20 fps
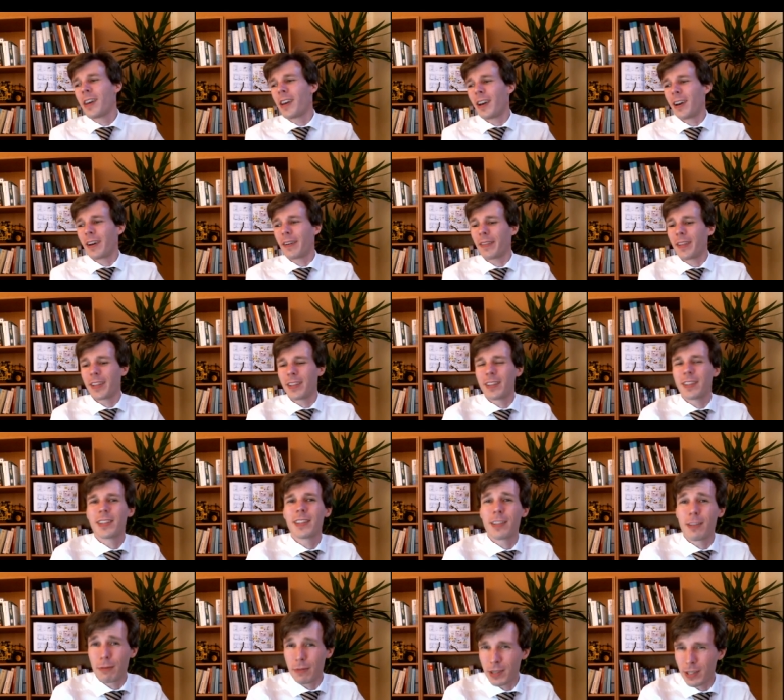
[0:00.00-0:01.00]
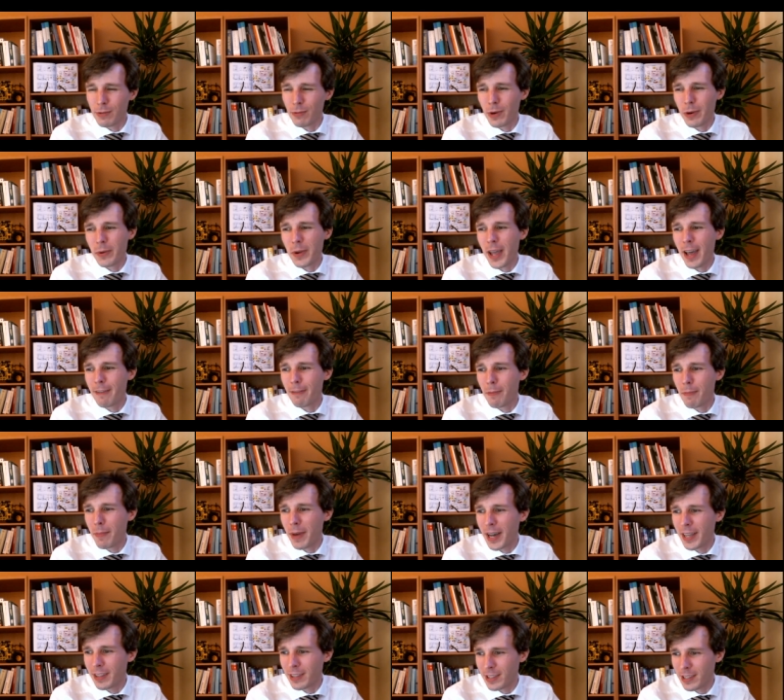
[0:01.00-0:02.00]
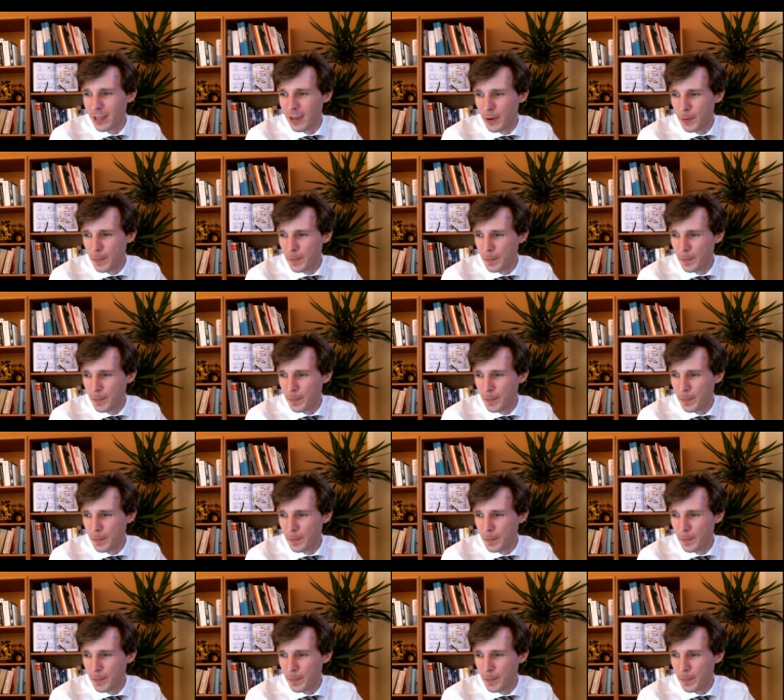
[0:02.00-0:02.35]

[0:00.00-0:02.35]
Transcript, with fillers: Um, and this is the reason why we have a minus here.